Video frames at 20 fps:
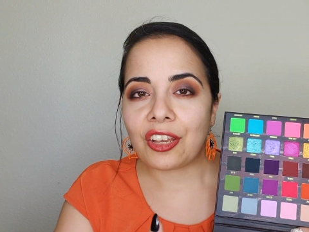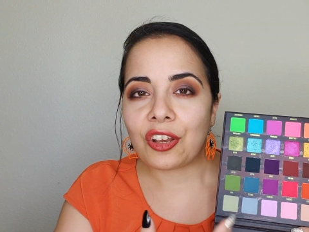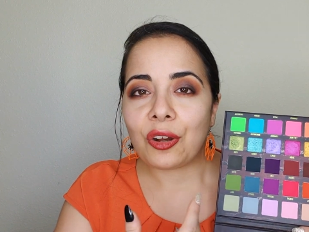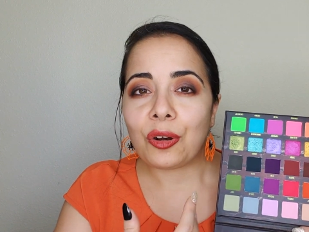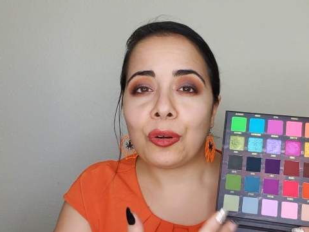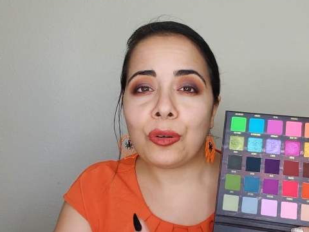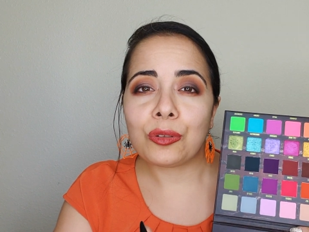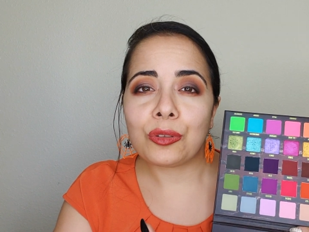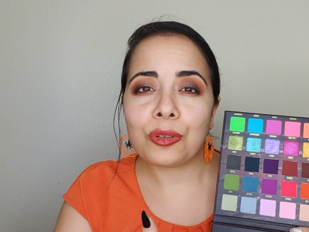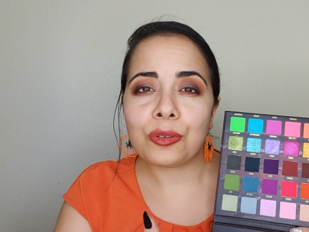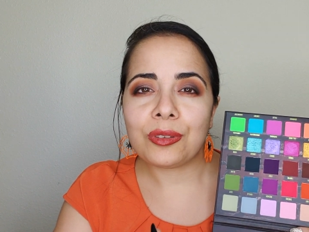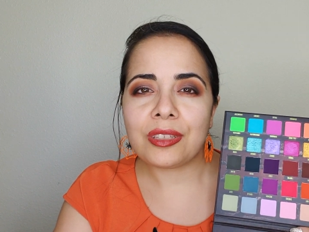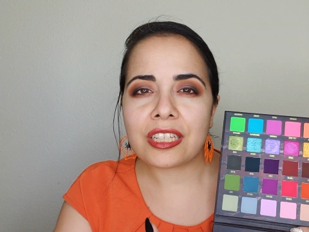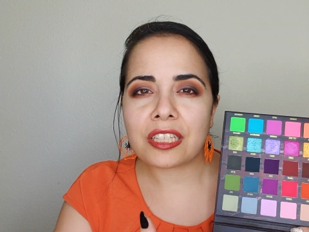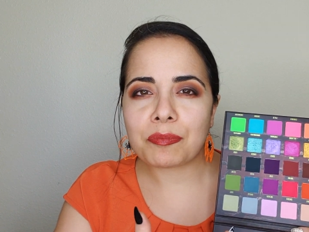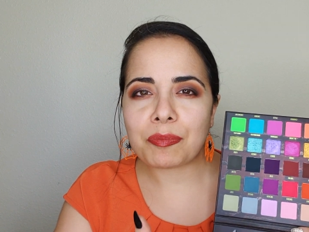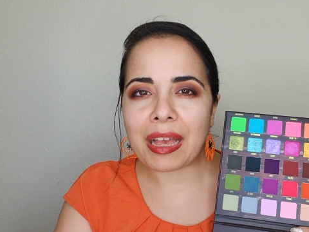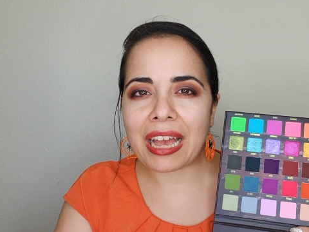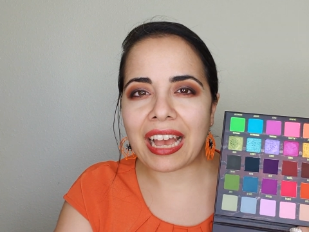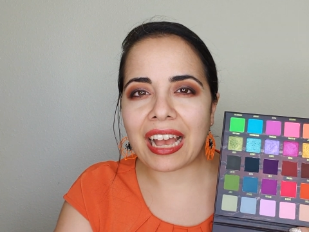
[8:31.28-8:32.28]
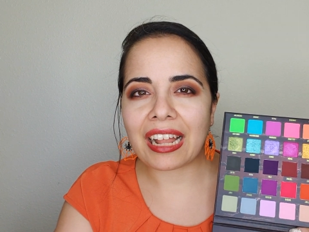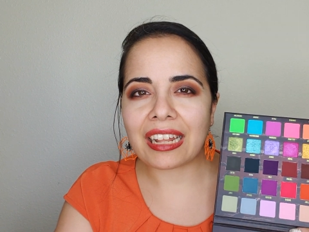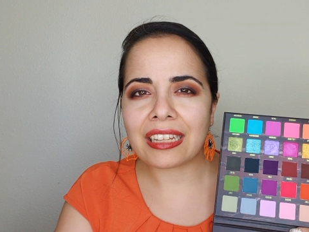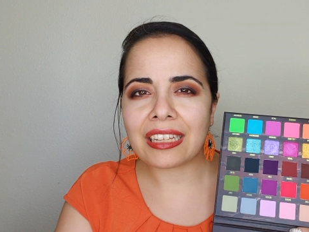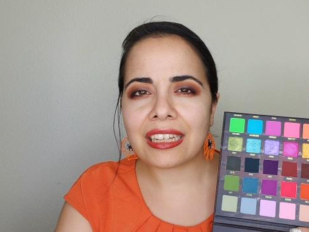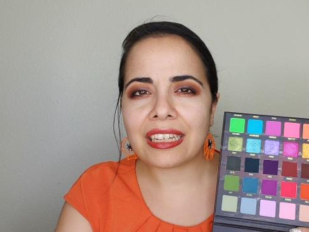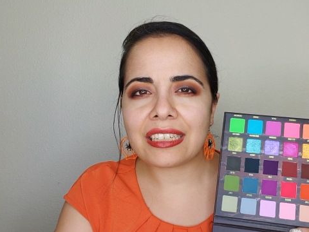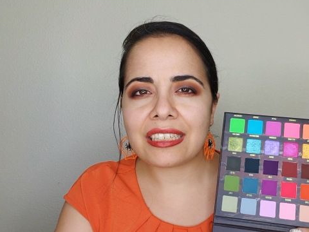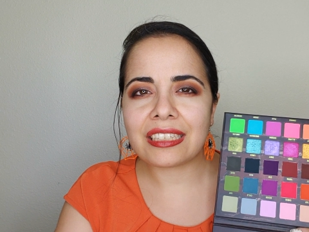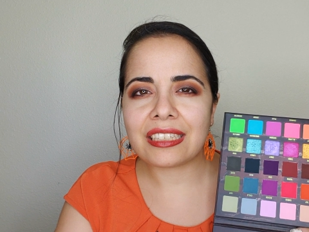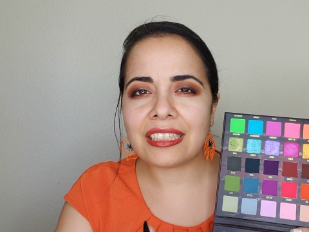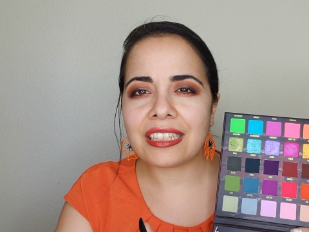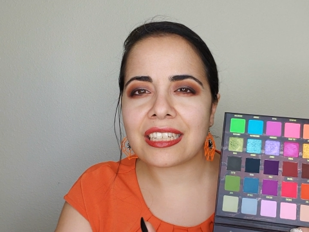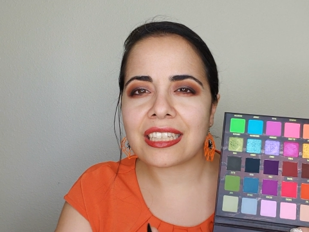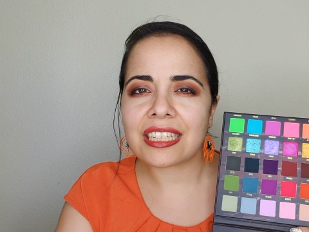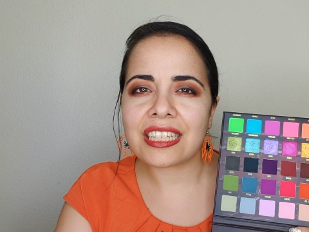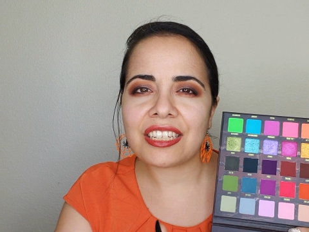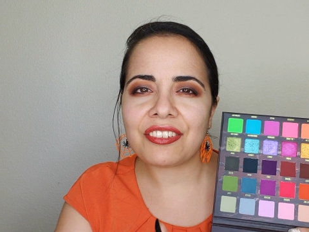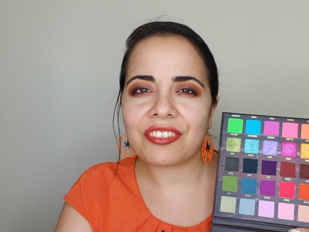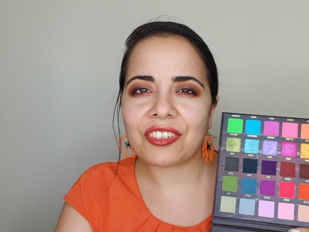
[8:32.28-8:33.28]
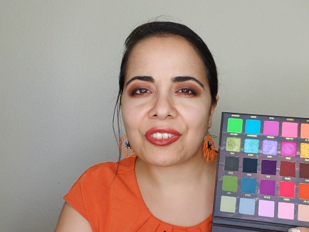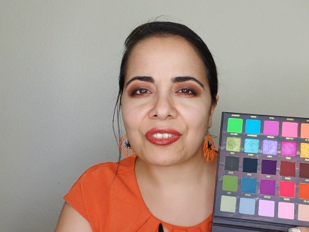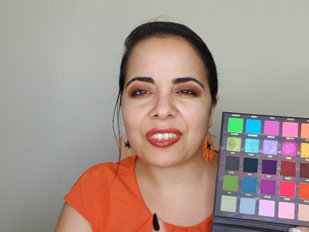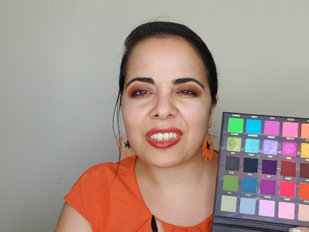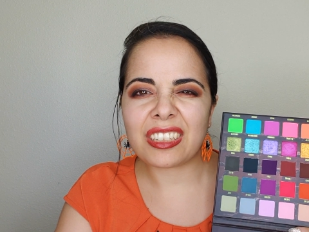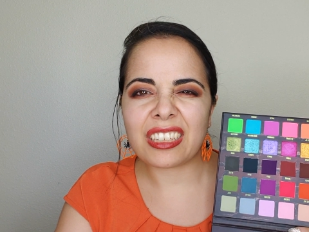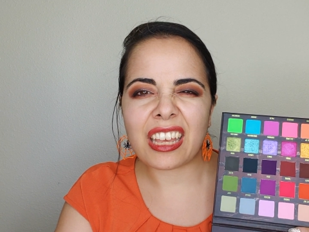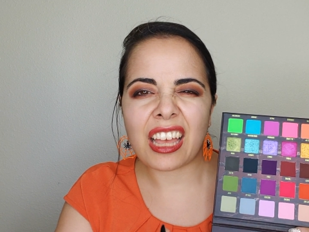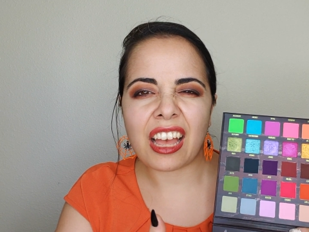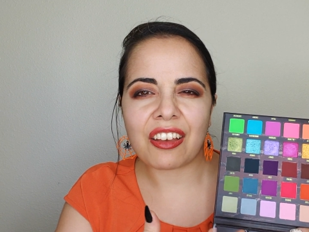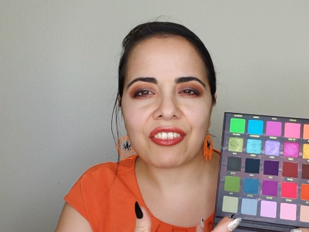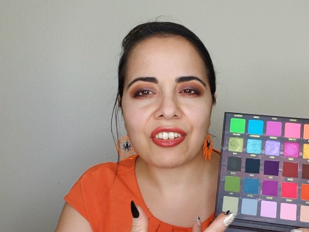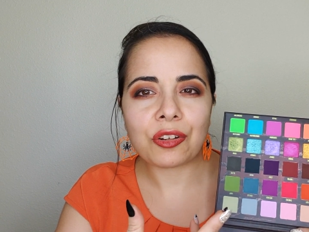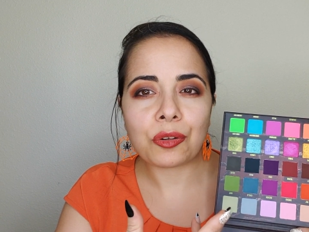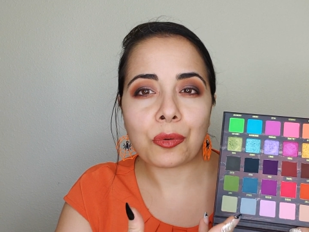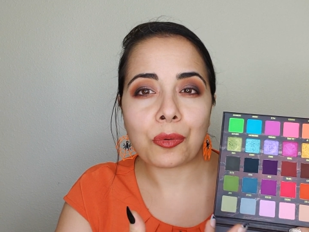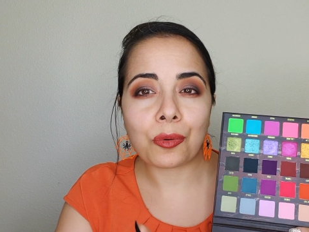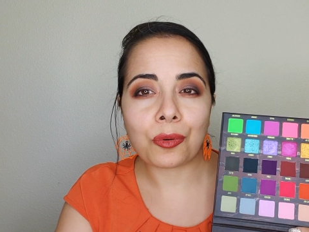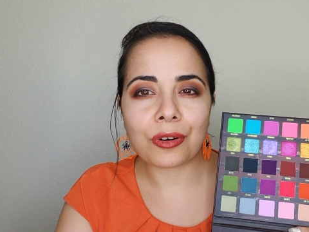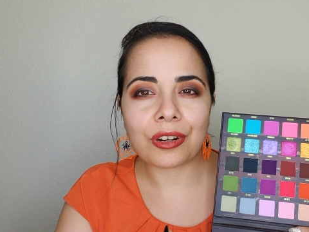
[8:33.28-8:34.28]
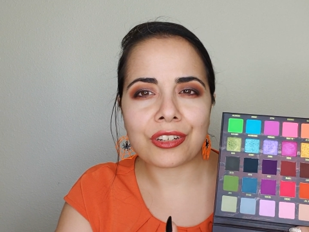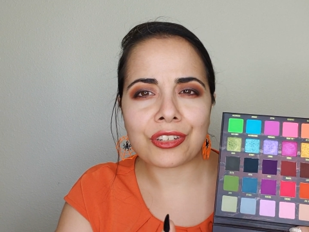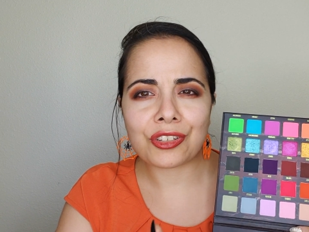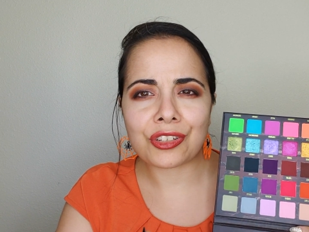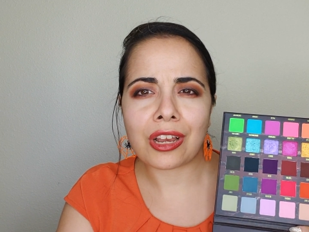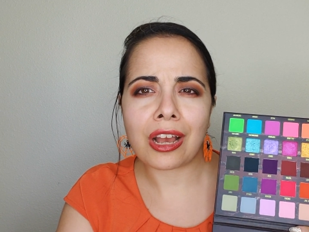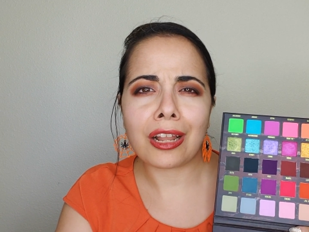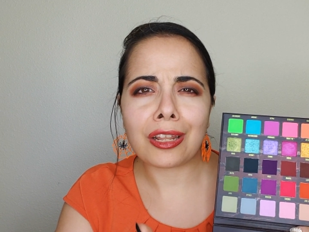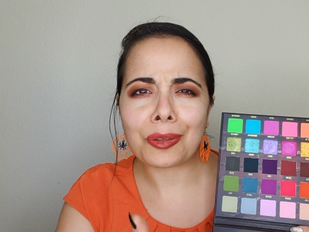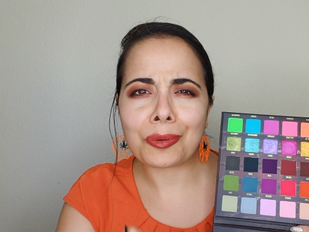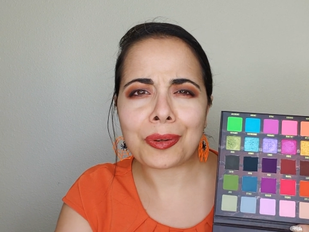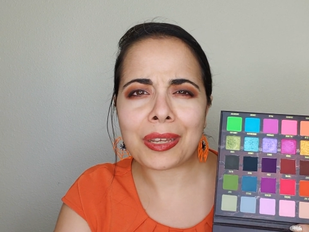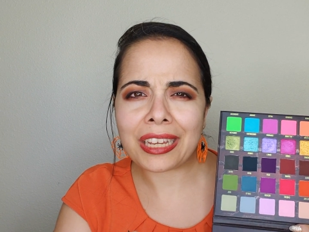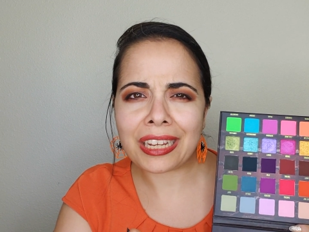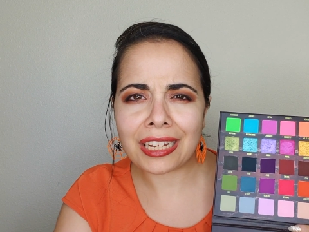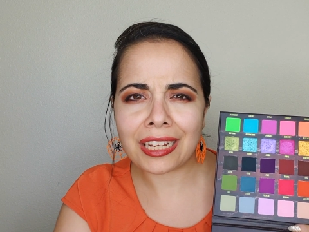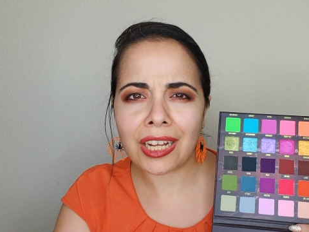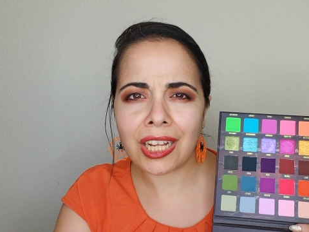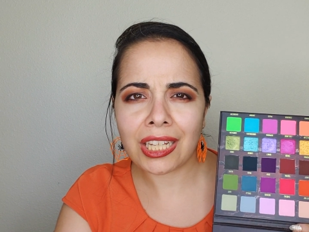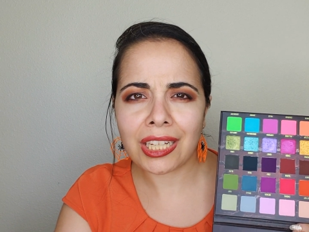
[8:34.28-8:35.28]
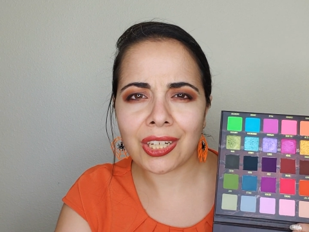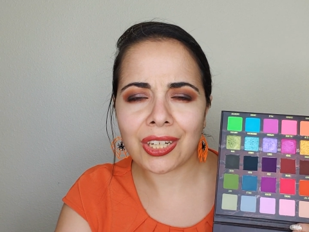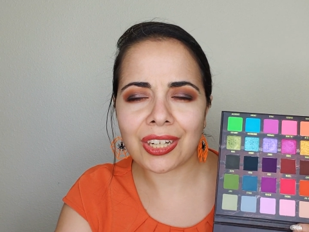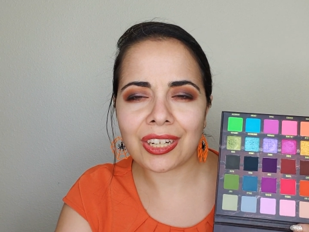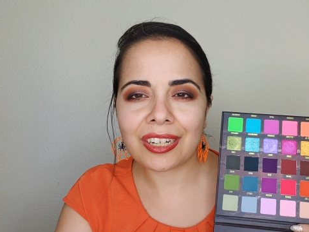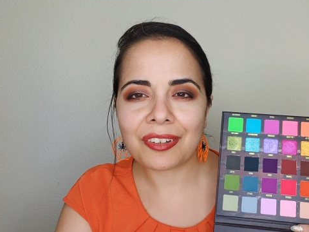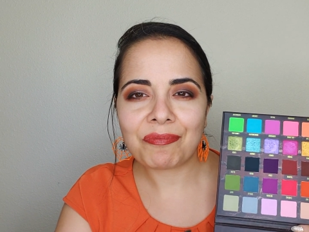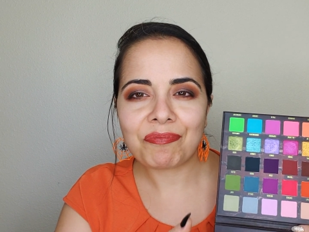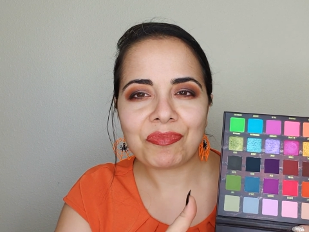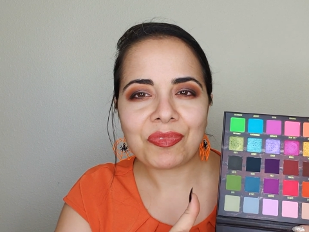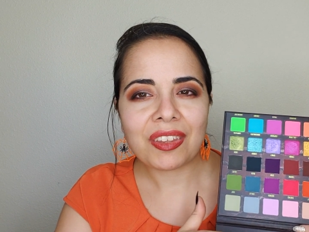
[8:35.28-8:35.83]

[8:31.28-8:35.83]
Although this palette doesn't even really have an orange Halloween color,